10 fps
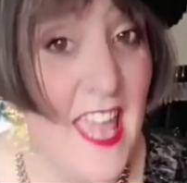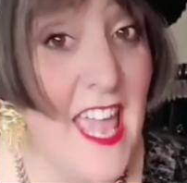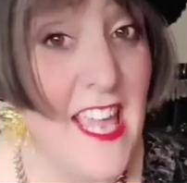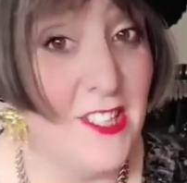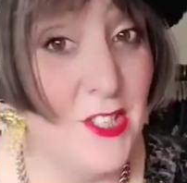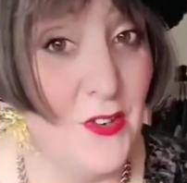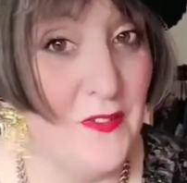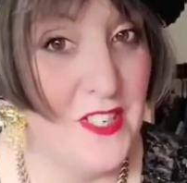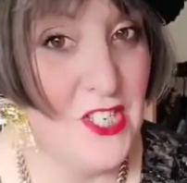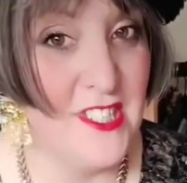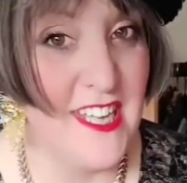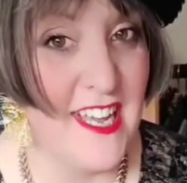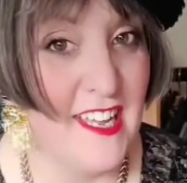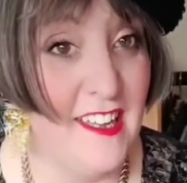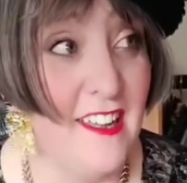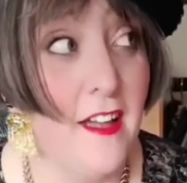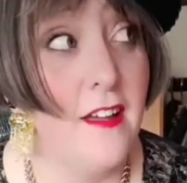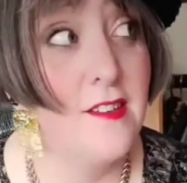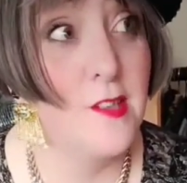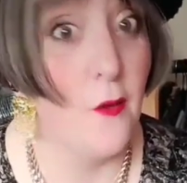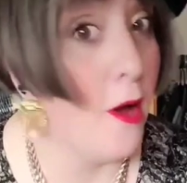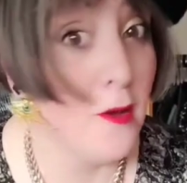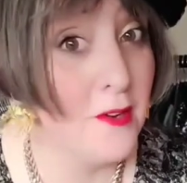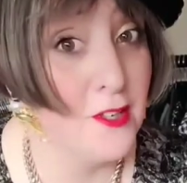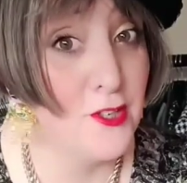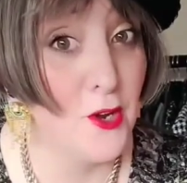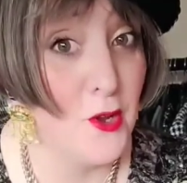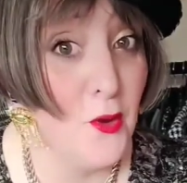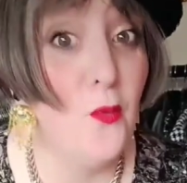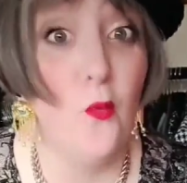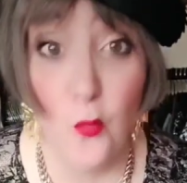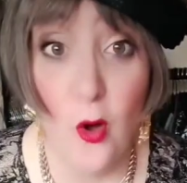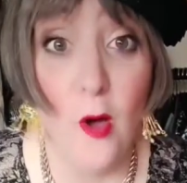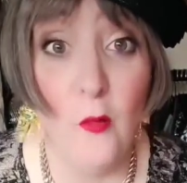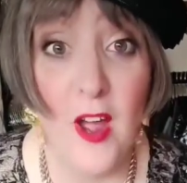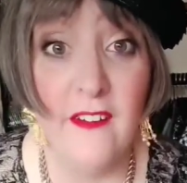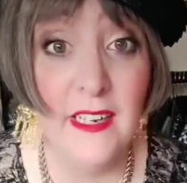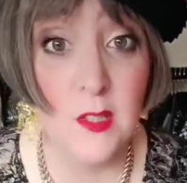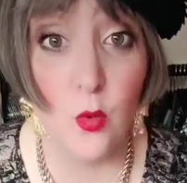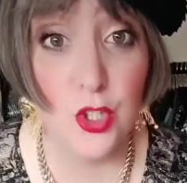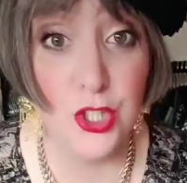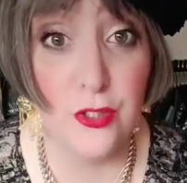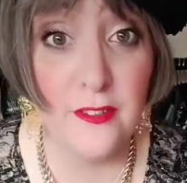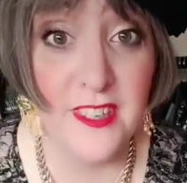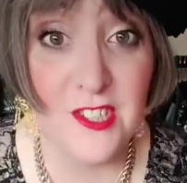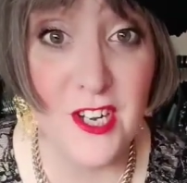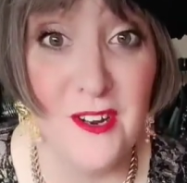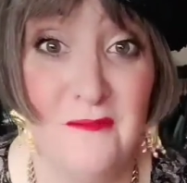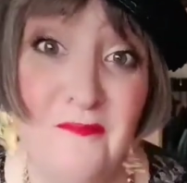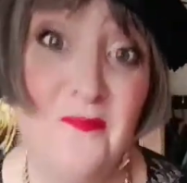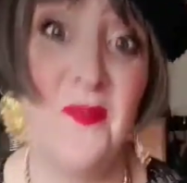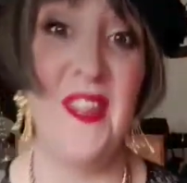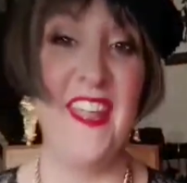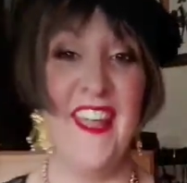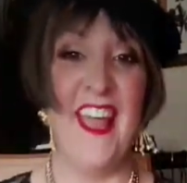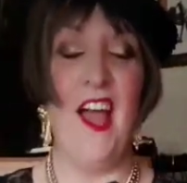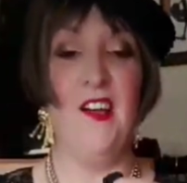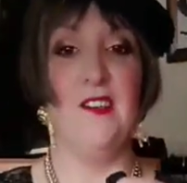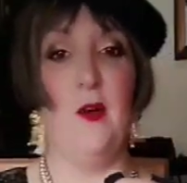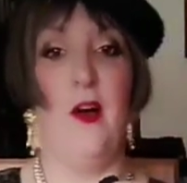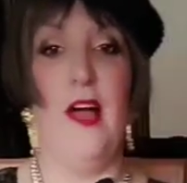it's Eurovision day, so I'm going to show you what I'm wearing to watch Eurovision. So I